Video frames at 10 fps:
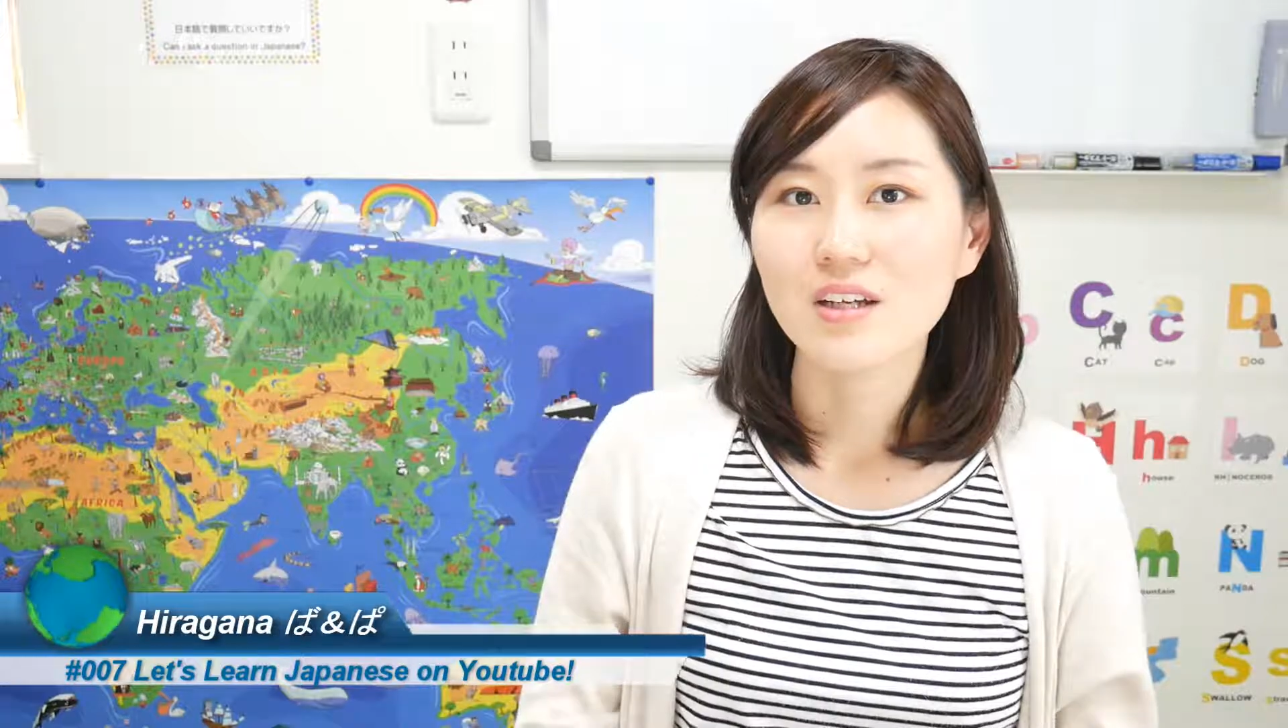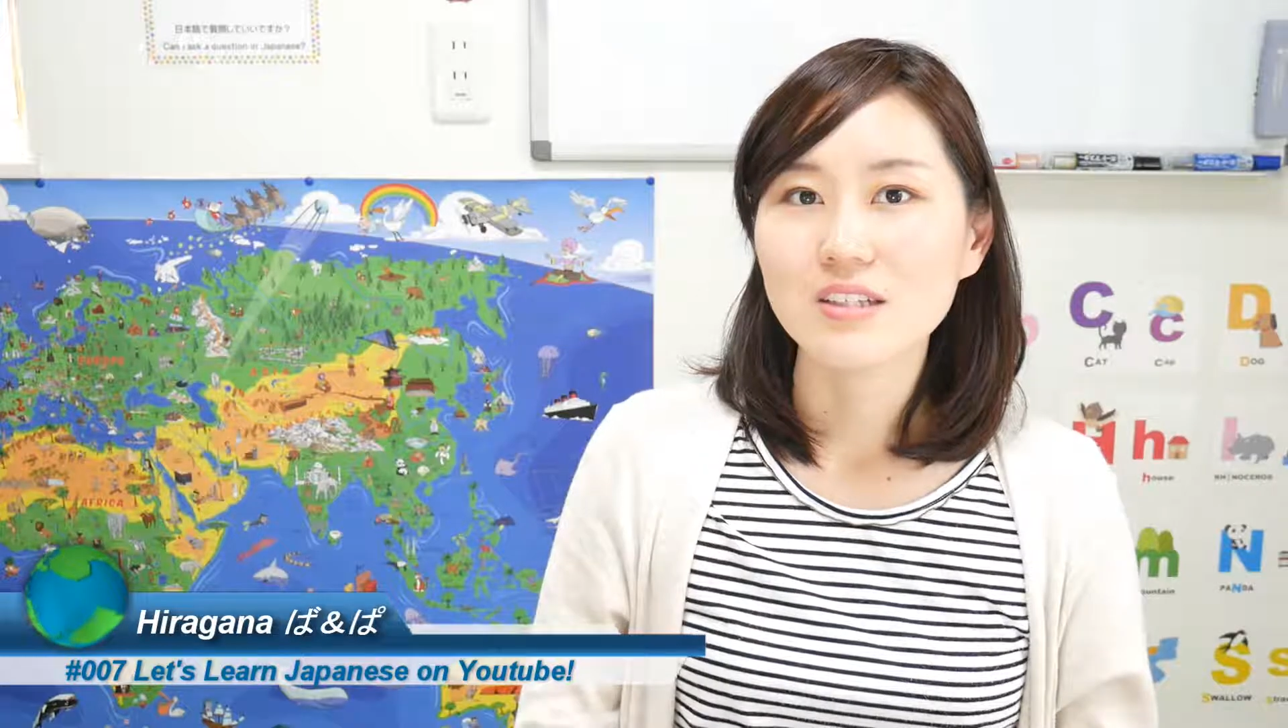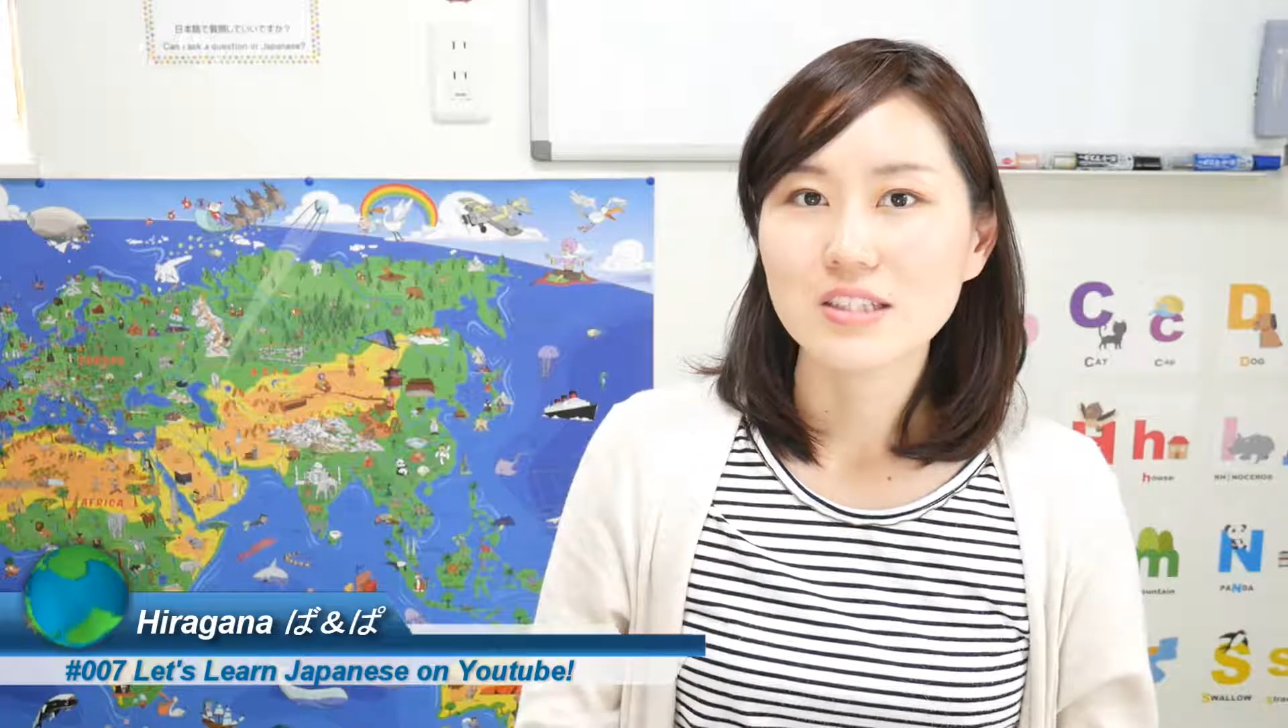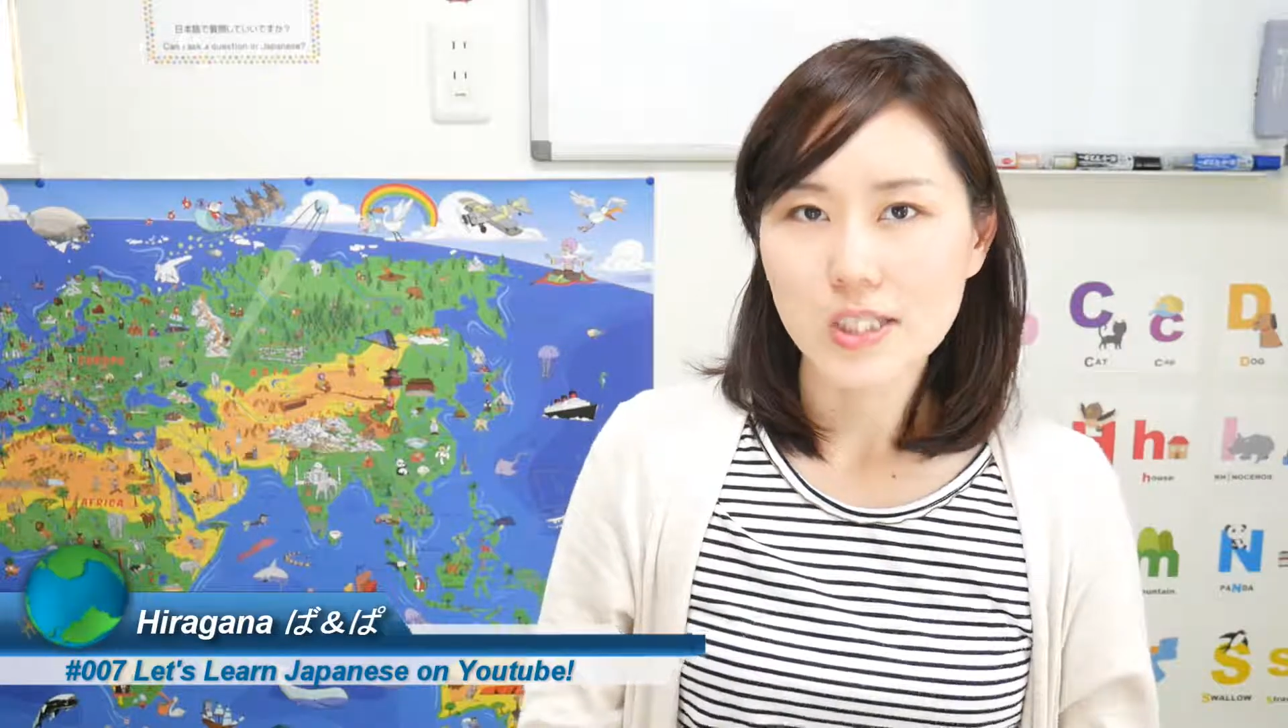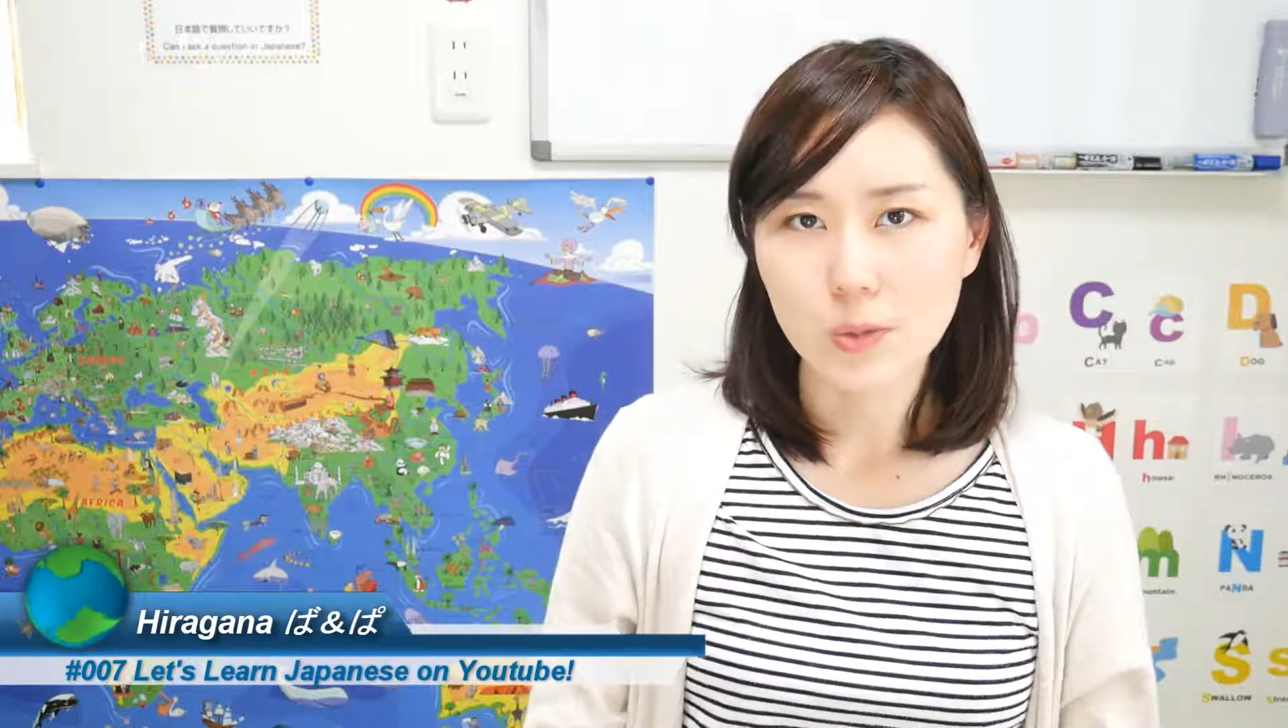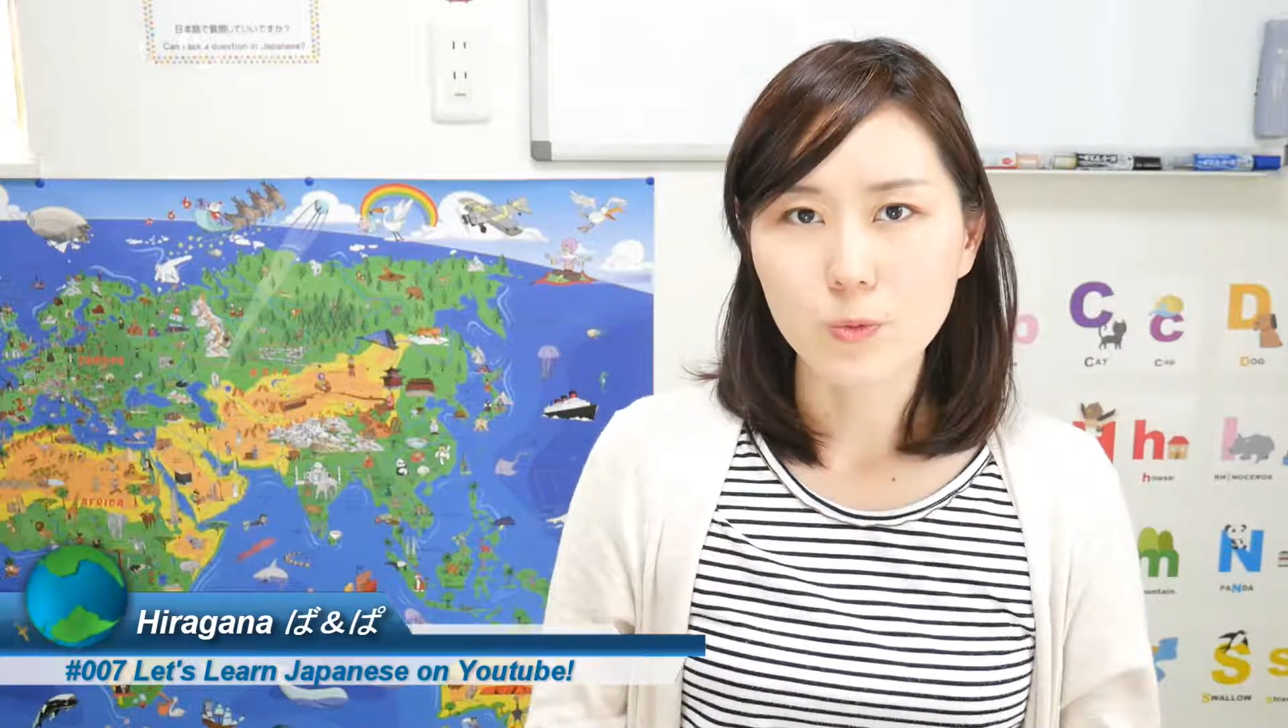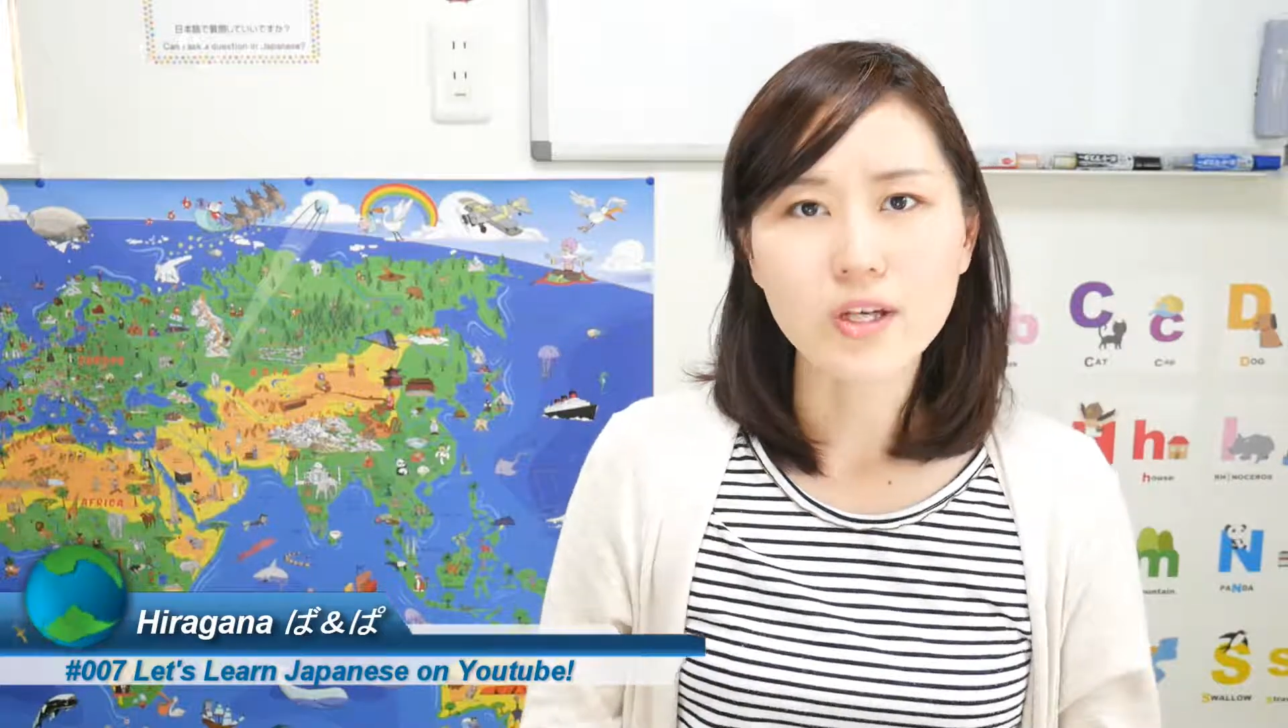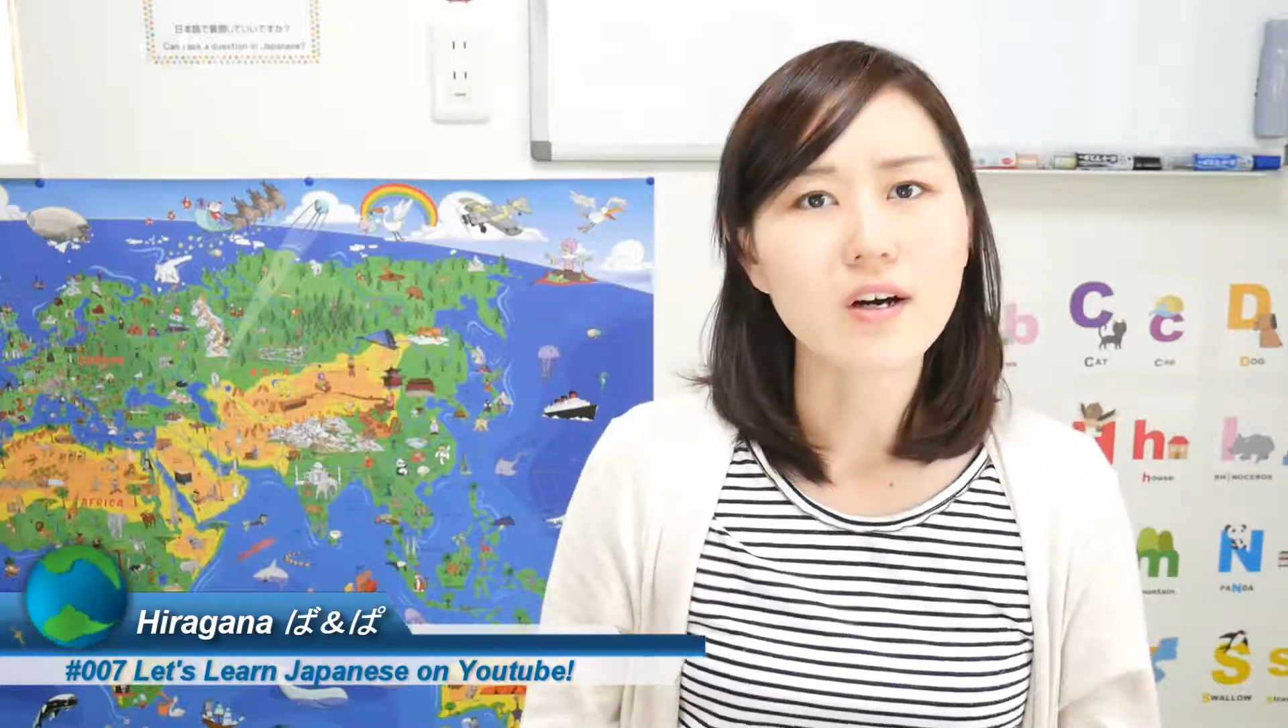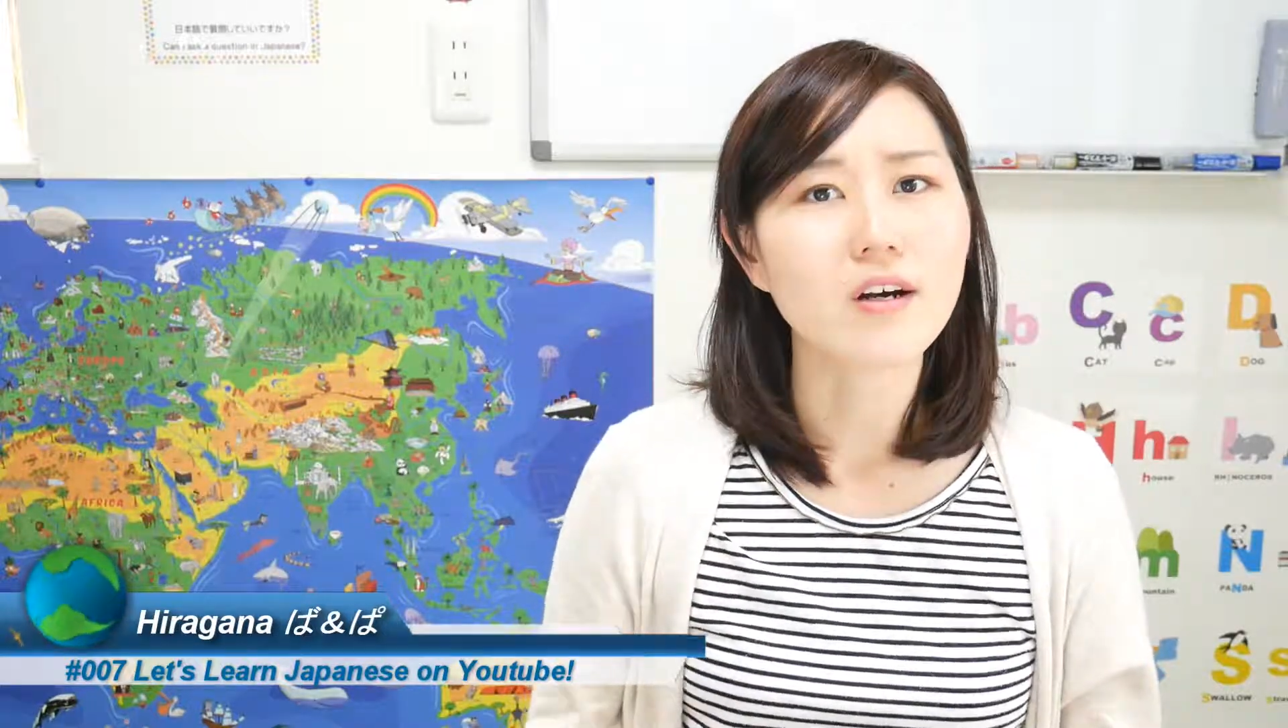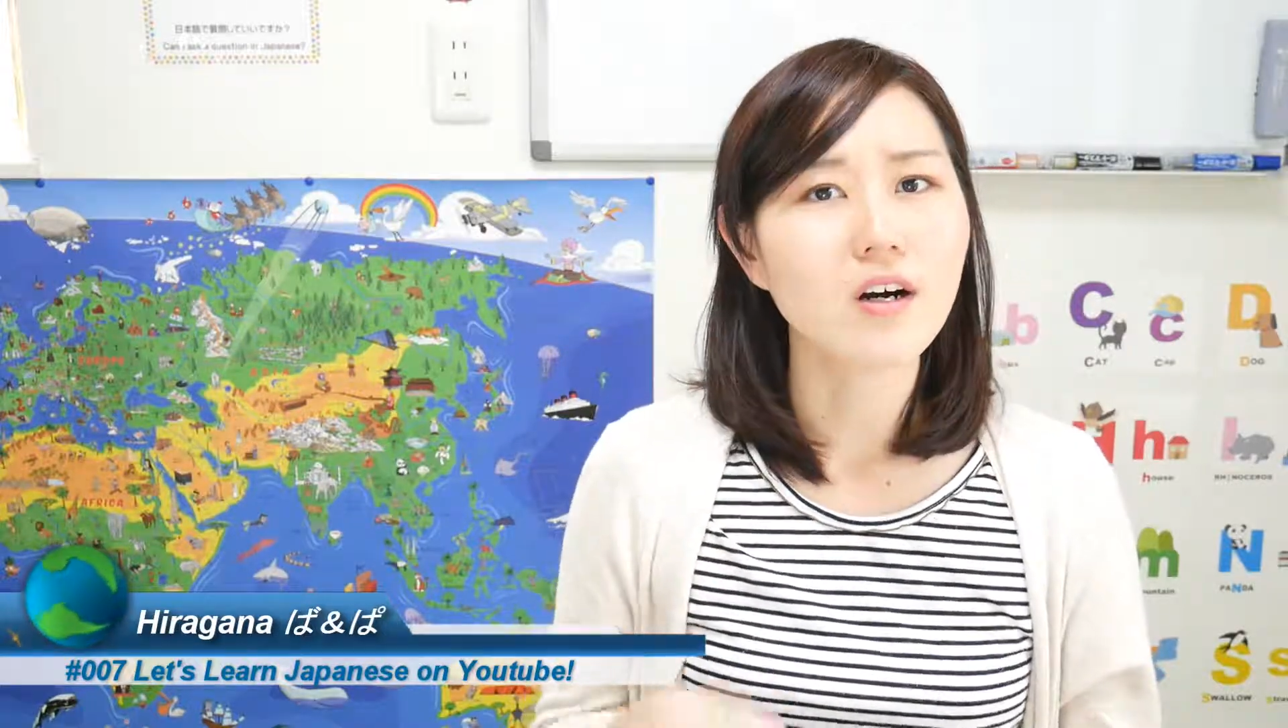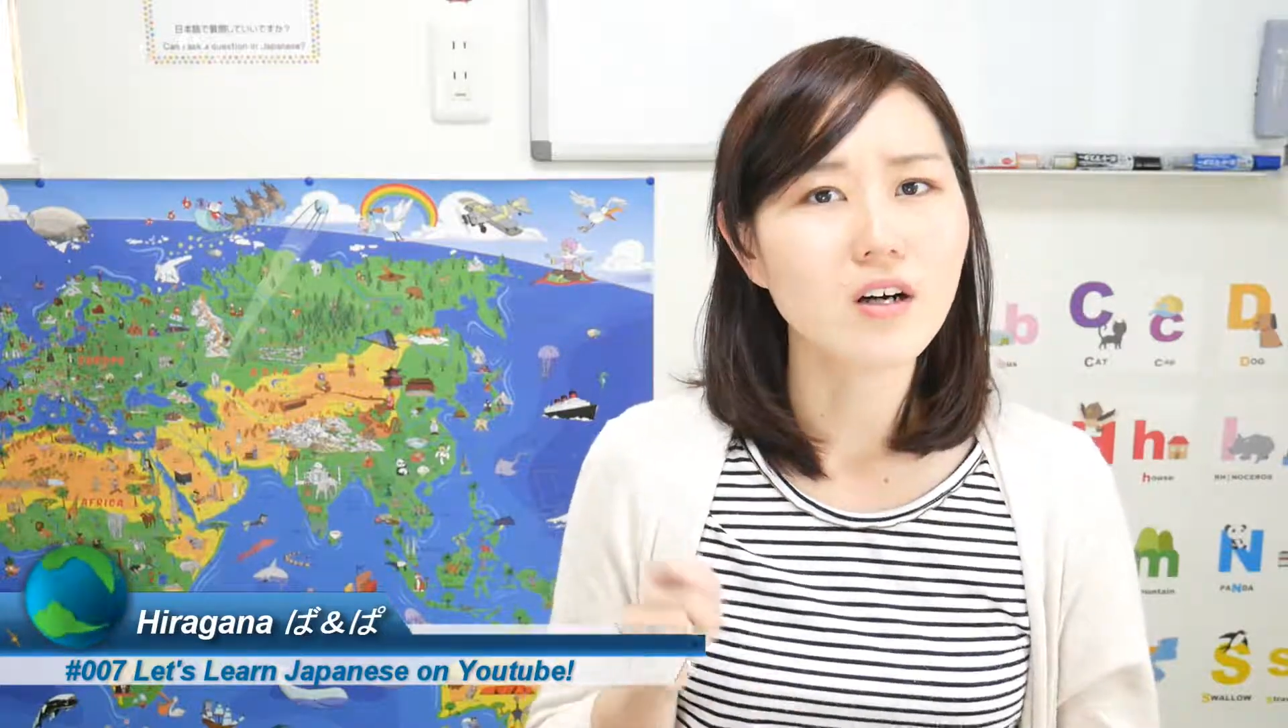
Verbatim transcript: So we are